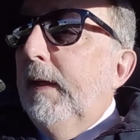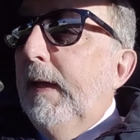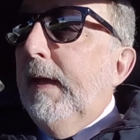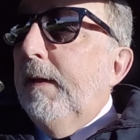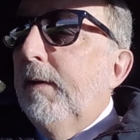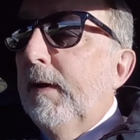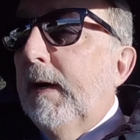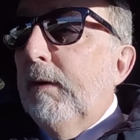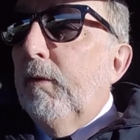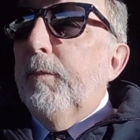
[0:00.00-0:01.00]
and
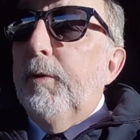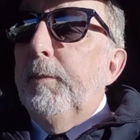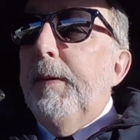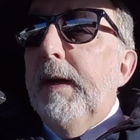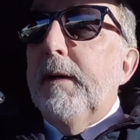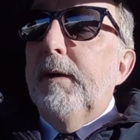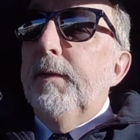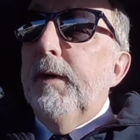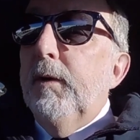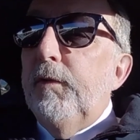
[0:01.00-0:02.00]
I will report back on
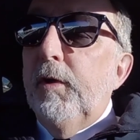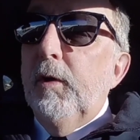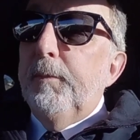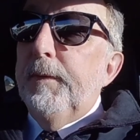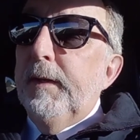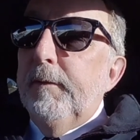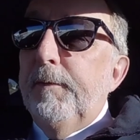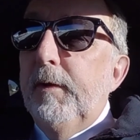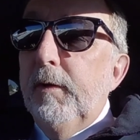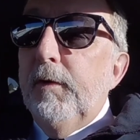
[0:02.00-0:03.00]
those. Hope that if
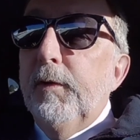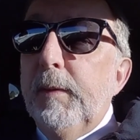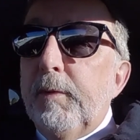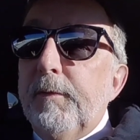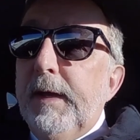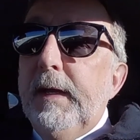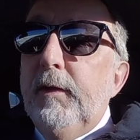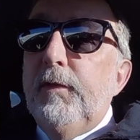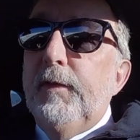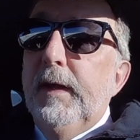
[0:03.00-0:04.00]
you're doing
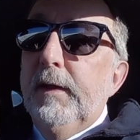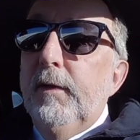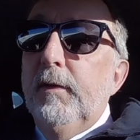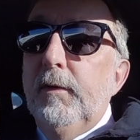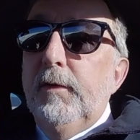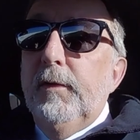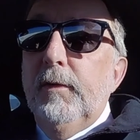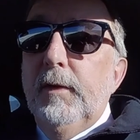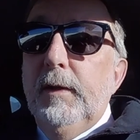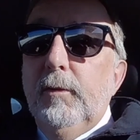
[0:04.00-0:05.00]
brevets
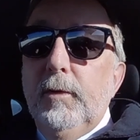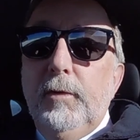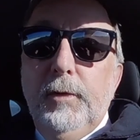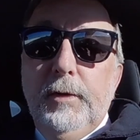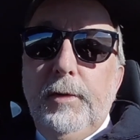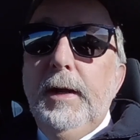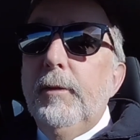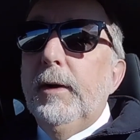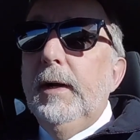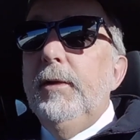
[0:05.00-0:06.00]
or doing training
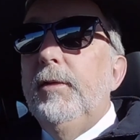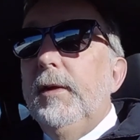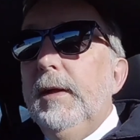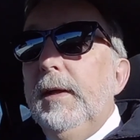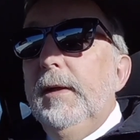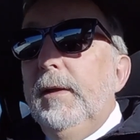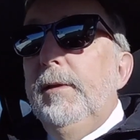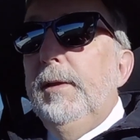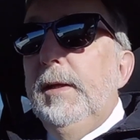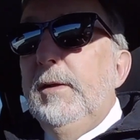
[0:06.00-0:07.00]
rides,
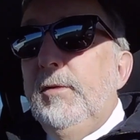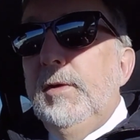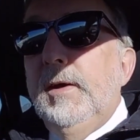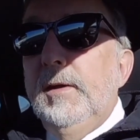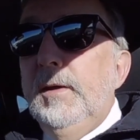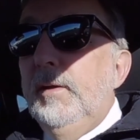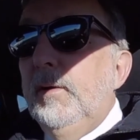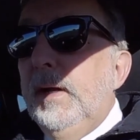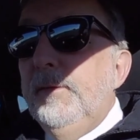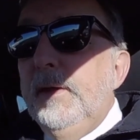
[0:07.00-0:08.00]
that you're
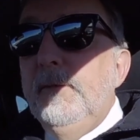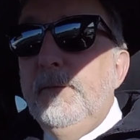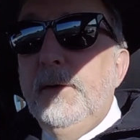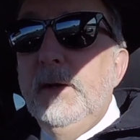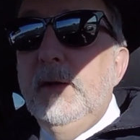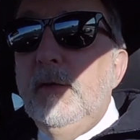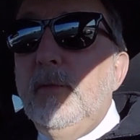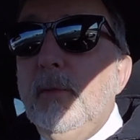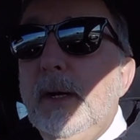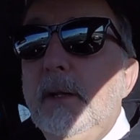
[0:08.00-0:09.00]
having fun as
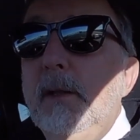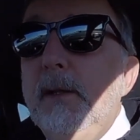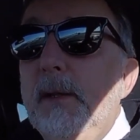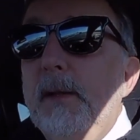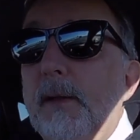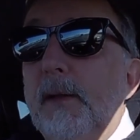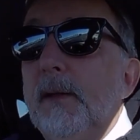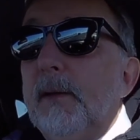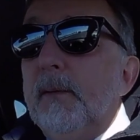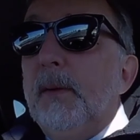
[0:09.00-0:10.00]
well.
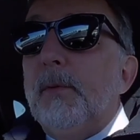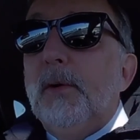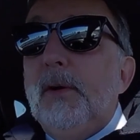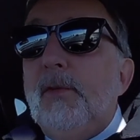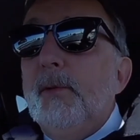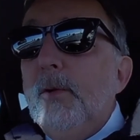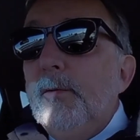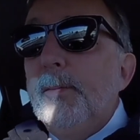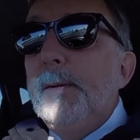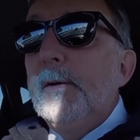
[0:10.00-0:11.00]
Remember, always learn
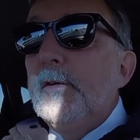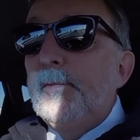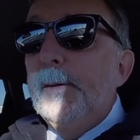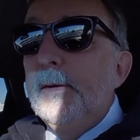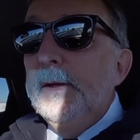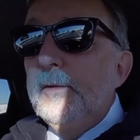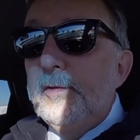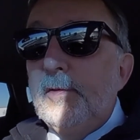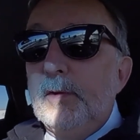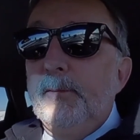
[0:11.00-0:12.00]
from your
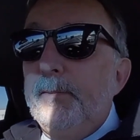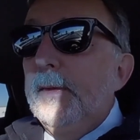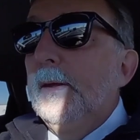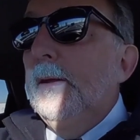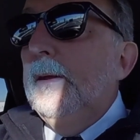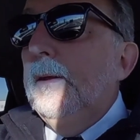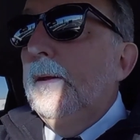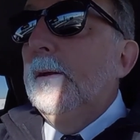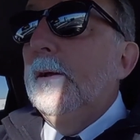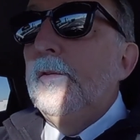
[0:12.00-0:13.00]
experience,
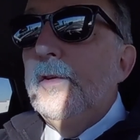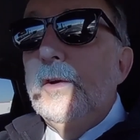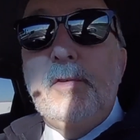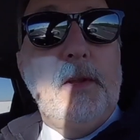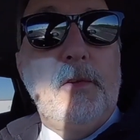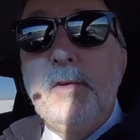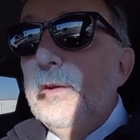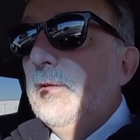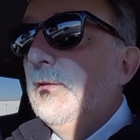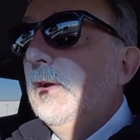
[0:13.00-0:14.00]
adjust as
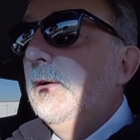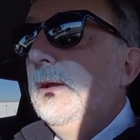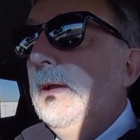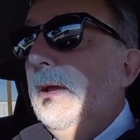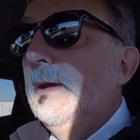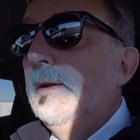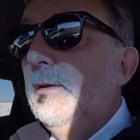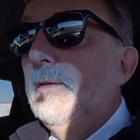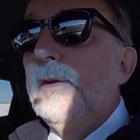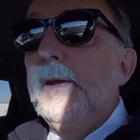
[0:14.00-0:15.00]
necessary, and